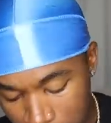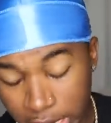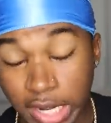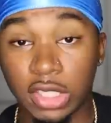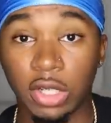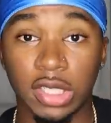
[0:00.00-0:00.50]

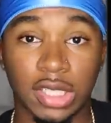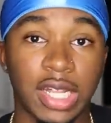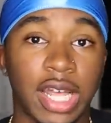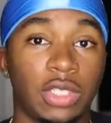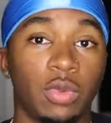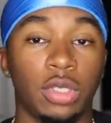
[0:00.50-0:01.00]
and I saw this
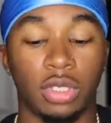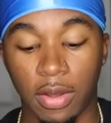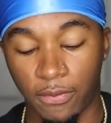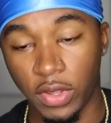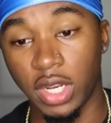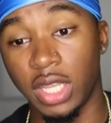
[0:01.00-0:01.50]
last one. So
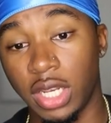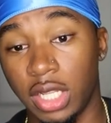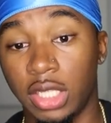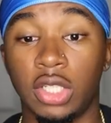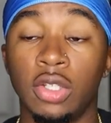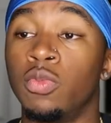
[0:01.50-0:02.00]
I'm finna eat
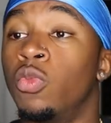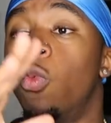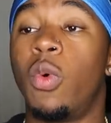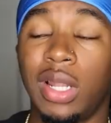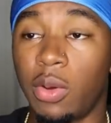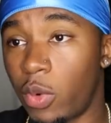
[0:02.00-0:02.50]
this
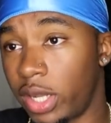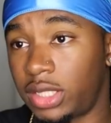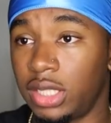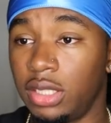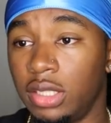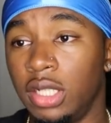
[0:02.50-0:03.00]
while I'm
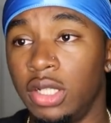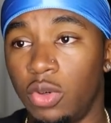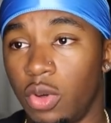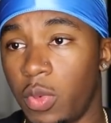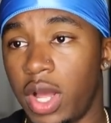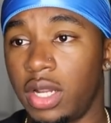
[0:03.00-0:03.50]
watching,
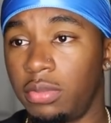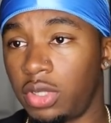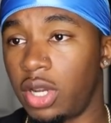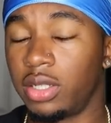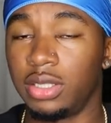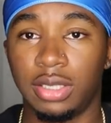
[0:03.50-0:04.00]
or while I'm
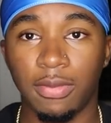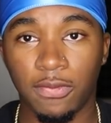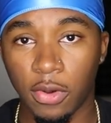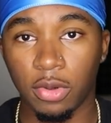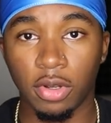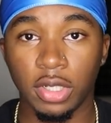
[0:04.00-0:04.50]
talking to some
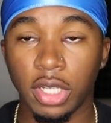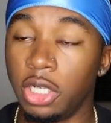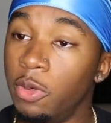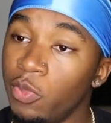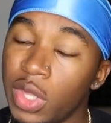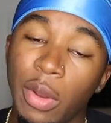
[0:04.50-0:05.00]
folk on
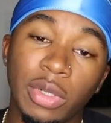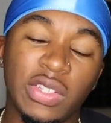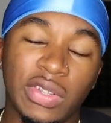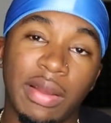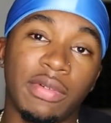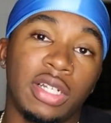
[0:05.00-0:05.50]
here. And we
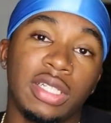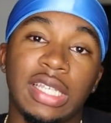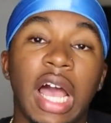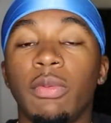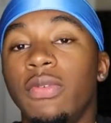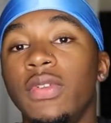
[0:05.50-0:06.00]
just gonna have a good
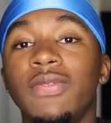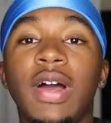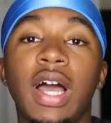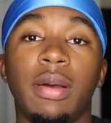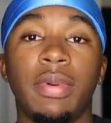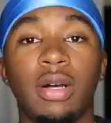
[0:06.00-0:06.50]
time. We finna
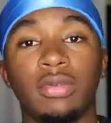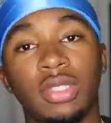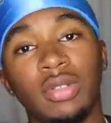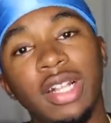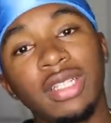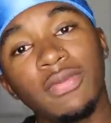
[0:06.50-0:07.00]
vibe out.
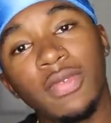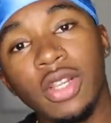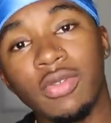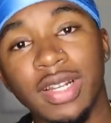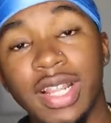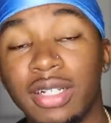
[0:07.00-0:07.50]
So like the
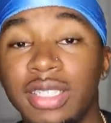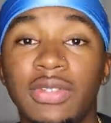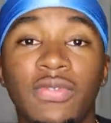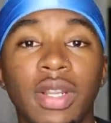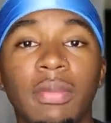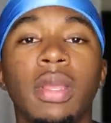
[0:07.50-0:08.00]
video right now, because
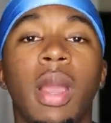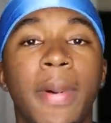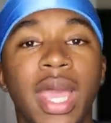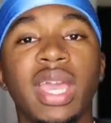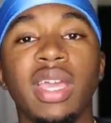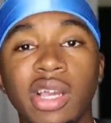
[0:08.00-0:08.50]
it's finna be a
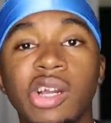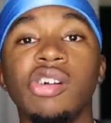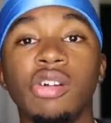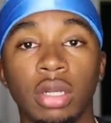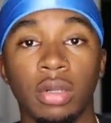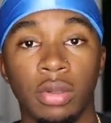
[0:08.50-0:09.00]

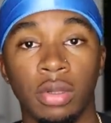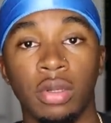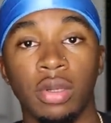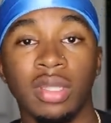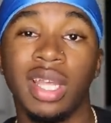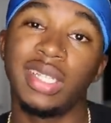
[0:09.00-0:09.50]
banger.
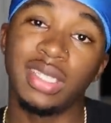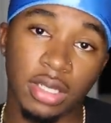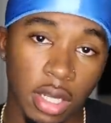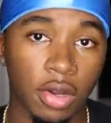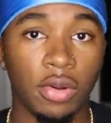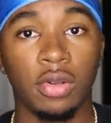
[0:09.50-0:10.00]
Now let's
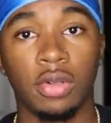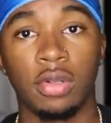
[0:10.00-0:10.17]
go.